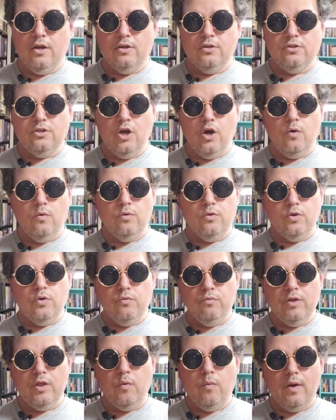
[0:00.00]
So you
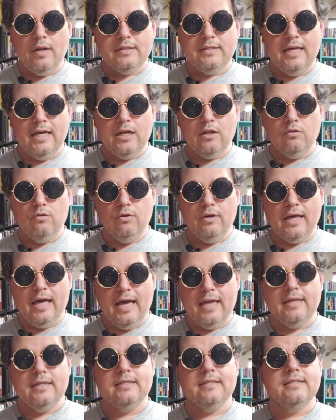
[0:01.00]
really want to take a look
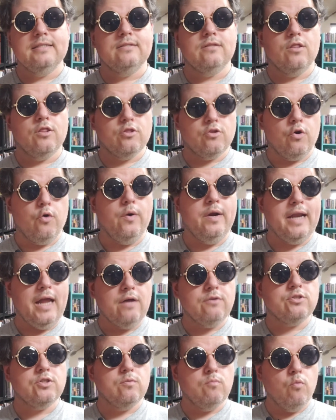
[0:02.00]
at throwing
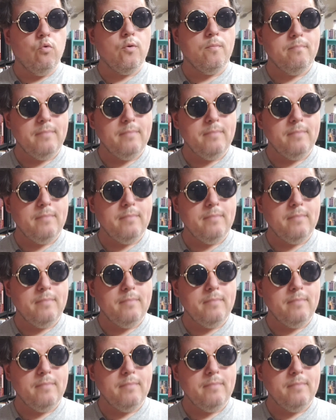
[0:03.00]
out some more